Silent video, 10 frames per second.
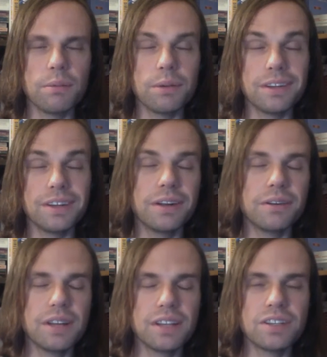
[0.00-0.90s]
But, you know,
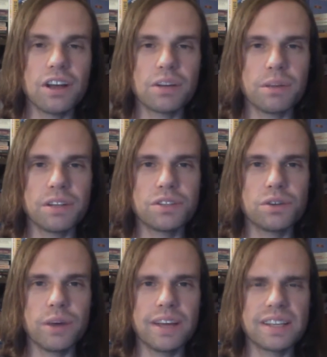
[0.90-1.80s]
talk to me in
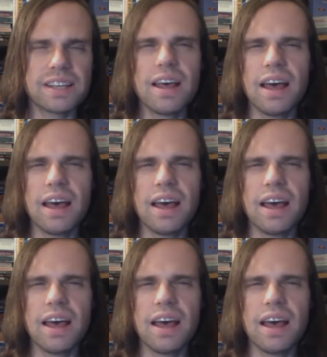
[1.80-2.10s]
2 weeks.